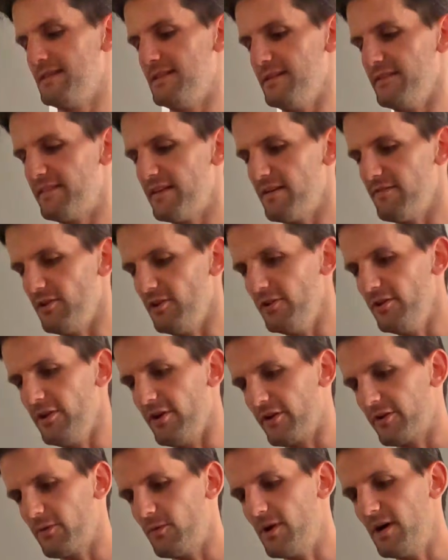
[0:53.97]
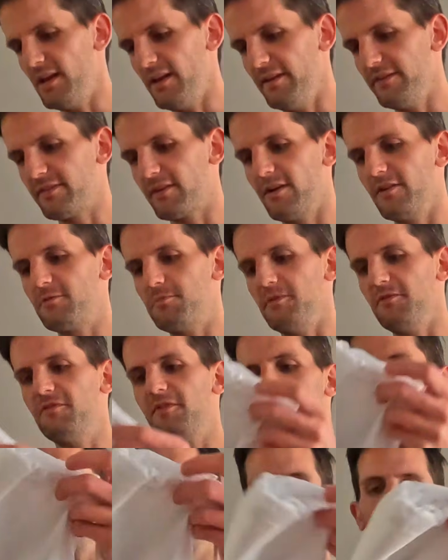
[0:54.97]
let's have a look. Well, it's going to be
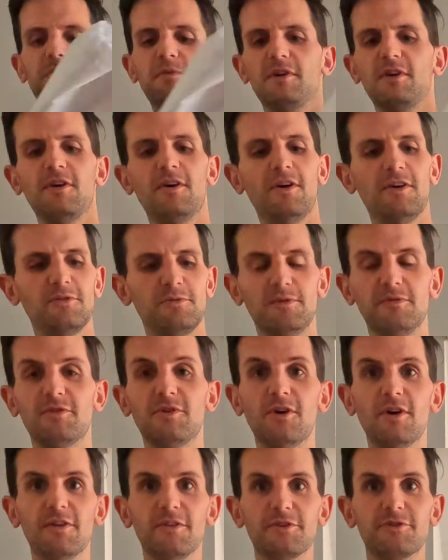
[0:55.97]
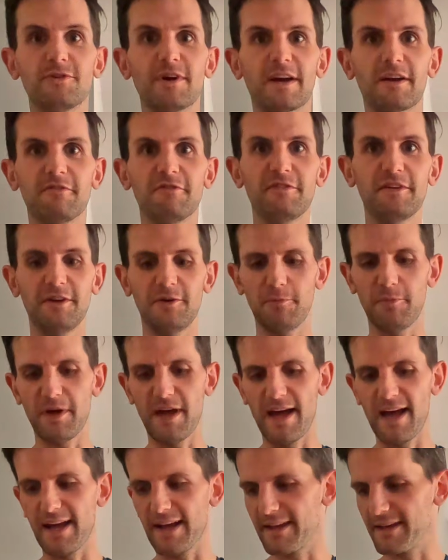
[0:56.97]
fast because we've got the track and field
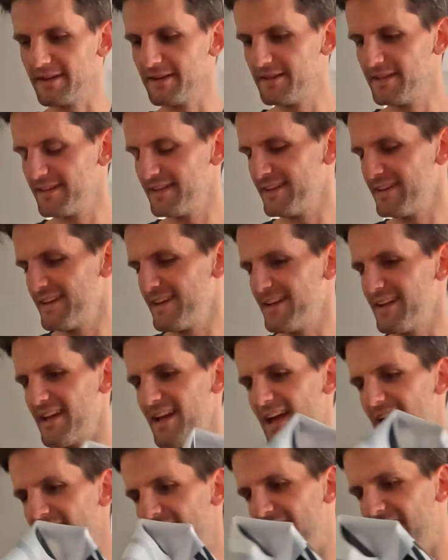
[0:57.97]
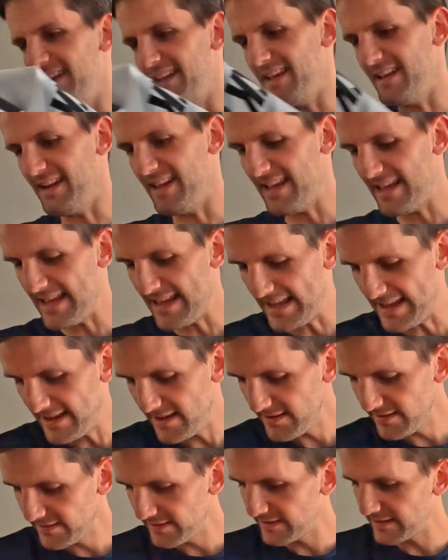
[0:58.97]
bag. And it
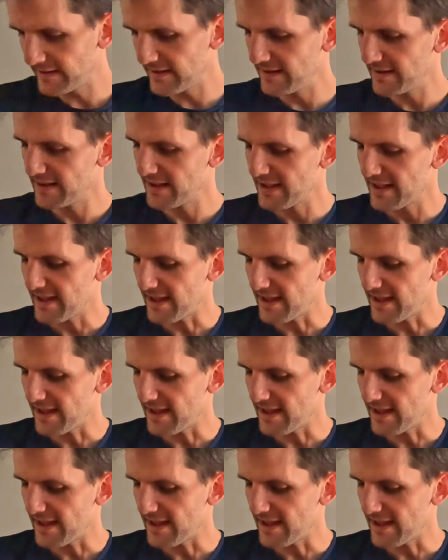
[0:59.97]
is